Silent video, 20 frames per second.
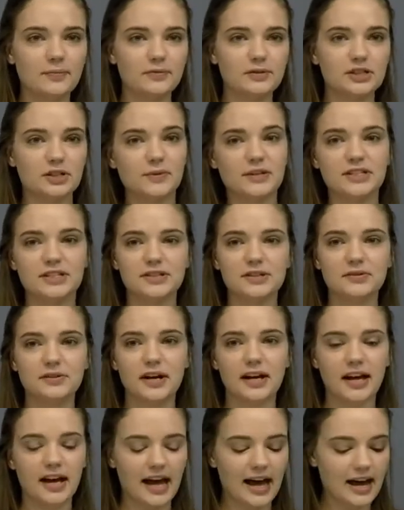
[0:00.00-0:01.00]
So we do
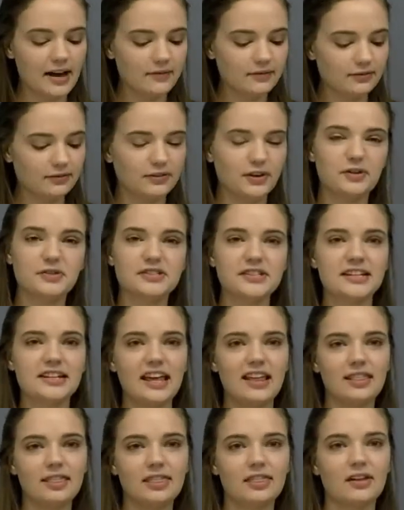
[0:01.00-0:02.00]
have frozen
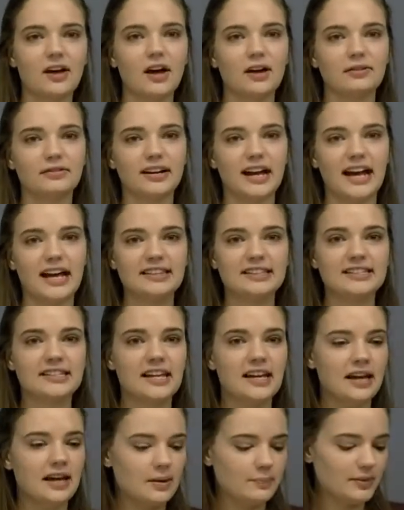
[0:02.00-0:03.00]
and thawed rats,
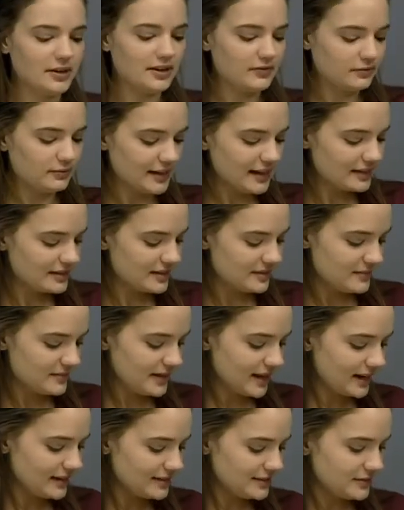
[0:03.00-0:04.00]
but if we get them
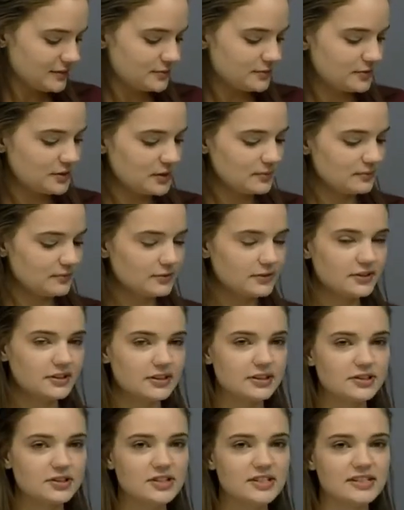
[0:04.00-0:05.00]
nice and warm for
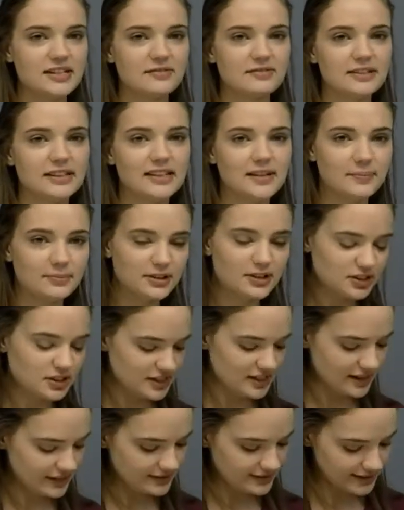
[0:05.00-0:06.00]
her, she definitely
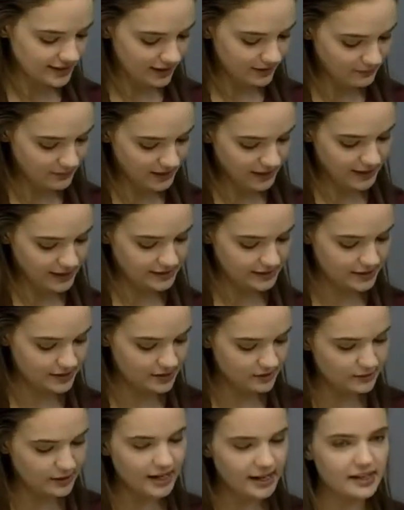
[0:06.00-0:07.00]
appreciates that, because in
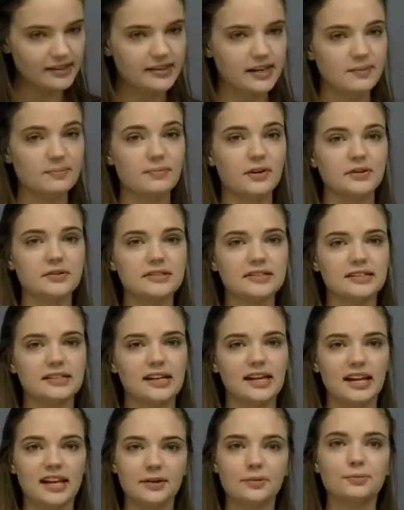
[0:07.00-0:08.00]
the wild they
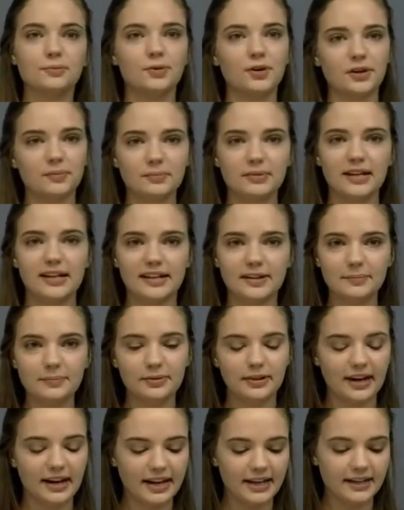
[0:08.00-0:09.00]
mostly eat warm-blooded
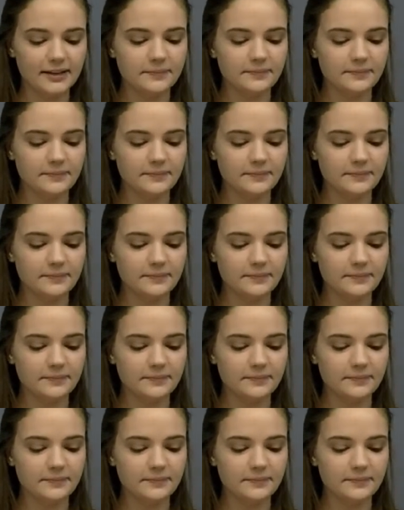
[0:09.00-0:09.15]
prey.